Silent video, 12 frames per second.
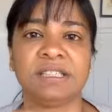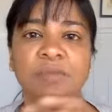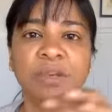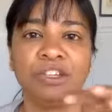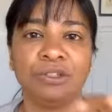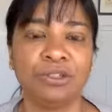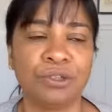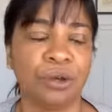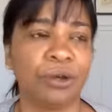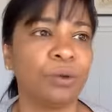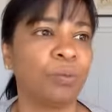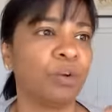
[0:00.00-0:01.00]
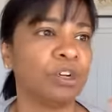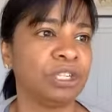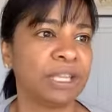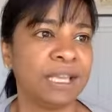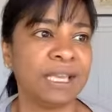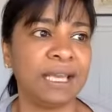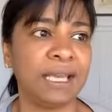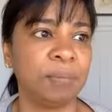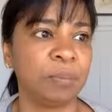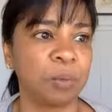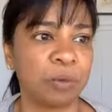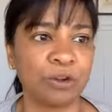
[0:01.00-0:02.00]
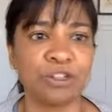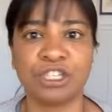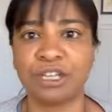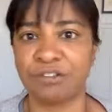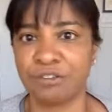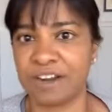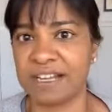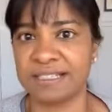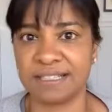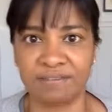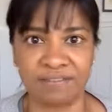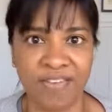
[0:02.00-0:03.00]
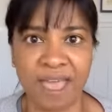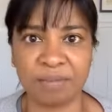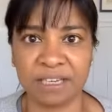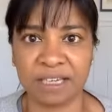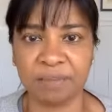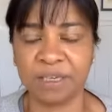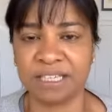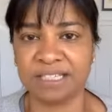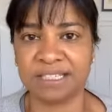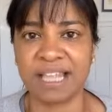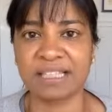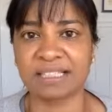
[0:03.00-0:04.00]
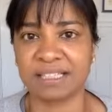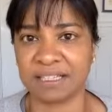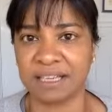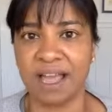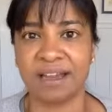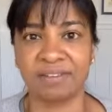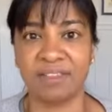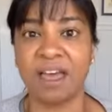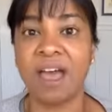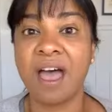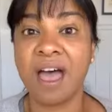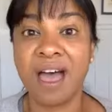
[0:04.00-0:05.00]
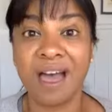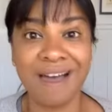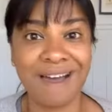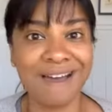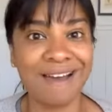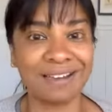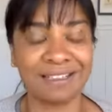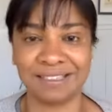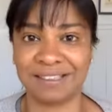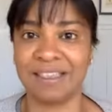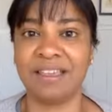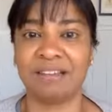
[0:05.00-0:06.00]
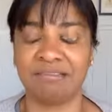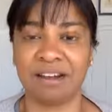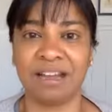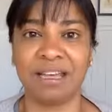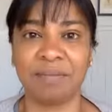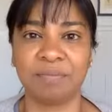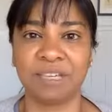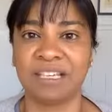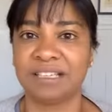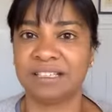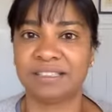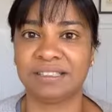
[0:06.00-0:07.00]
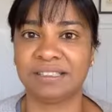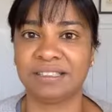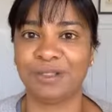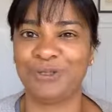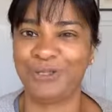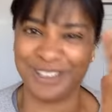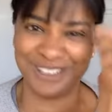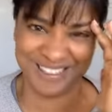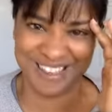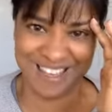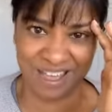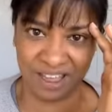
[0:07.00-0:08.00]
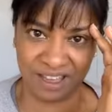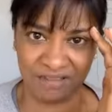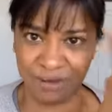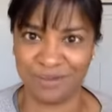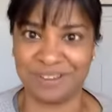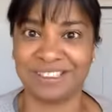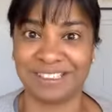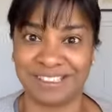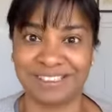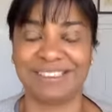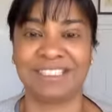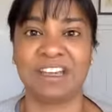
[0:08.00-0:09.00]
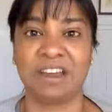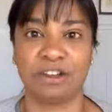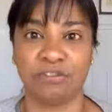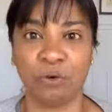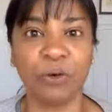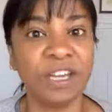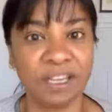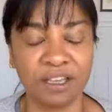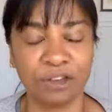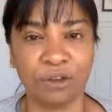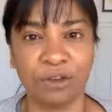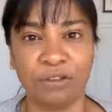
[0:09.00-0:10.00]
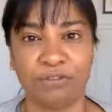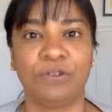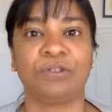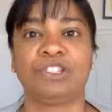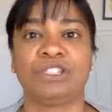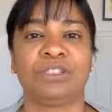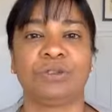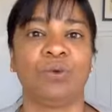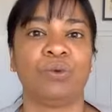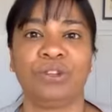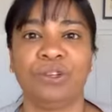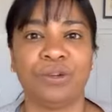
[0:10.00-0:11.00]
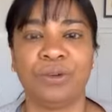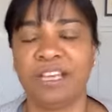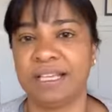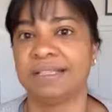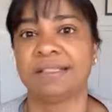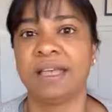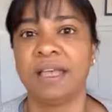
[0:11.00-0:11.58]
but you don't want to keep approaching friends and family, because that's kind of the hardest thing, right? Because you feel like everyone's going to start avoiding you if all you're doing is,